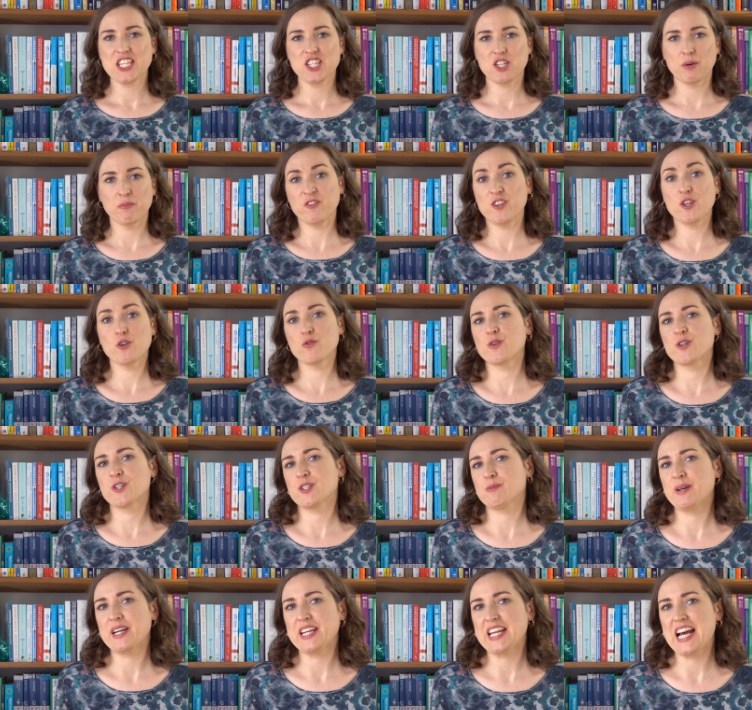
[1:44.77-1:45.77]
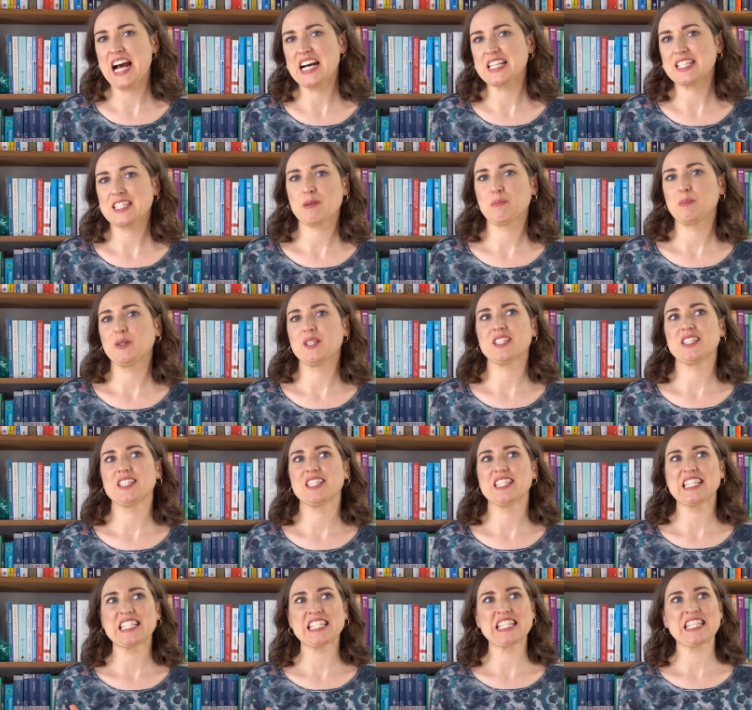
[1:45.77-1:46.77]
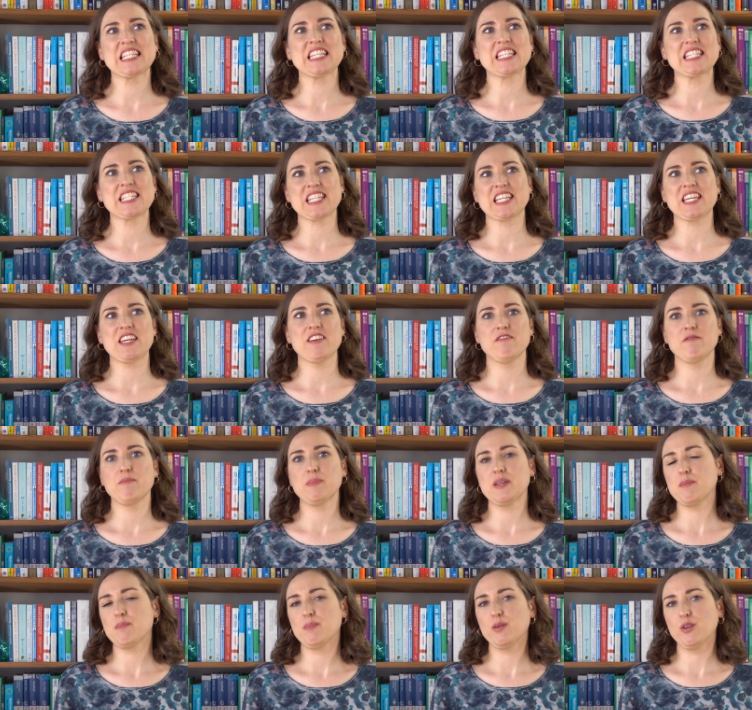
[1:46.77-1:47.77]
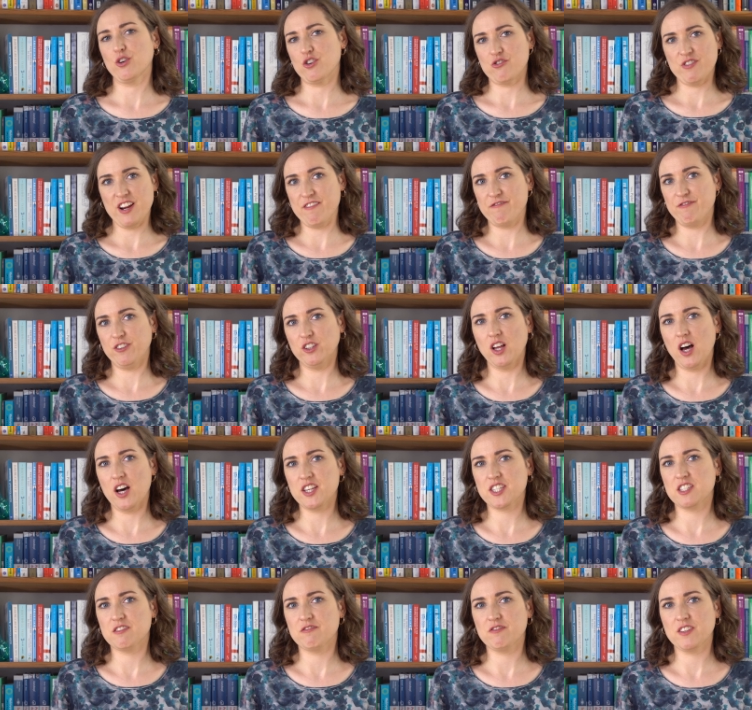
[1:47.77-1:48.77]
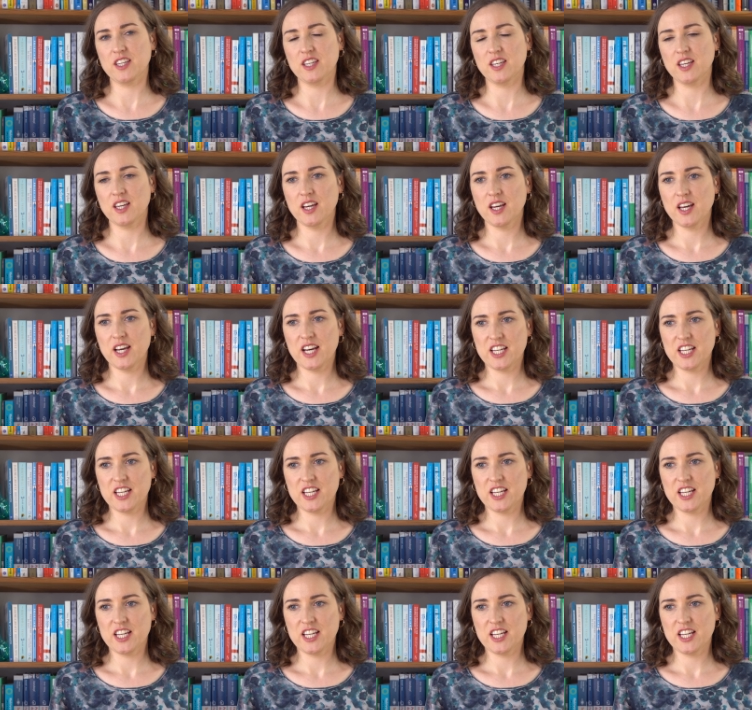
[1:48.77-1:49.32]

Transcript: Some viewers might ask, but doesn't this give people a great philosophy